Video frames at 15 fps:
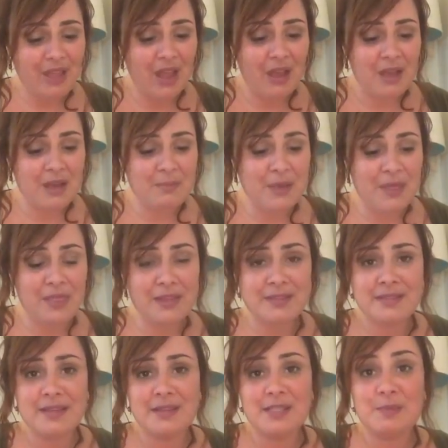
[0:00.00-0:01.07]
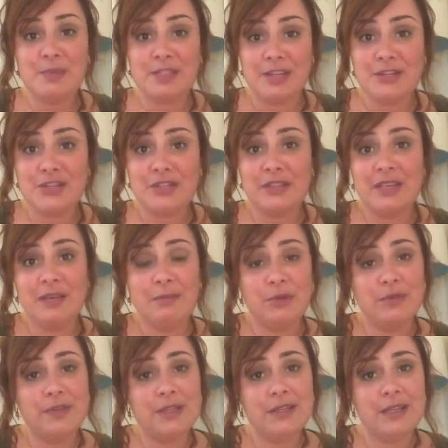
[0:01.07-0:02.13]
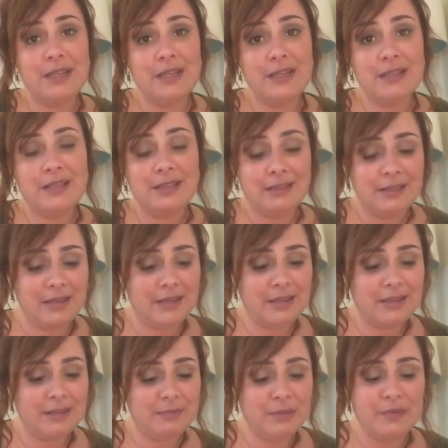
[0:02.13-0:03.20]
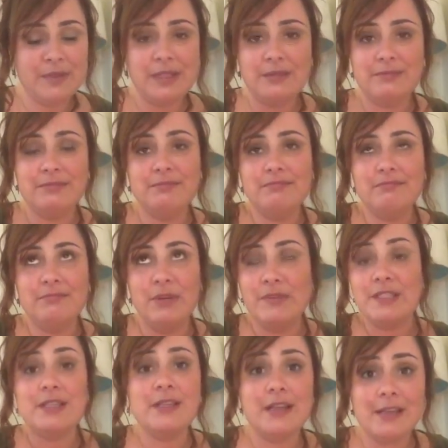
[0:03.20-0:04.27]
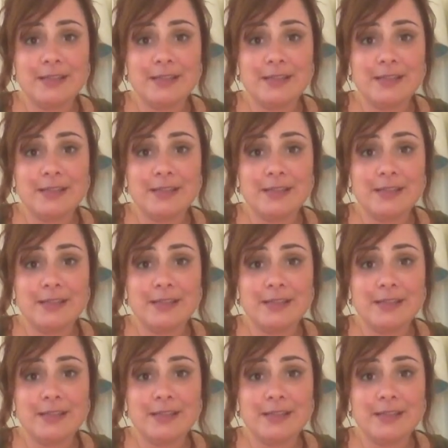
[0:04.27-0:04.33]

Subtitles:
this is potentially moving to the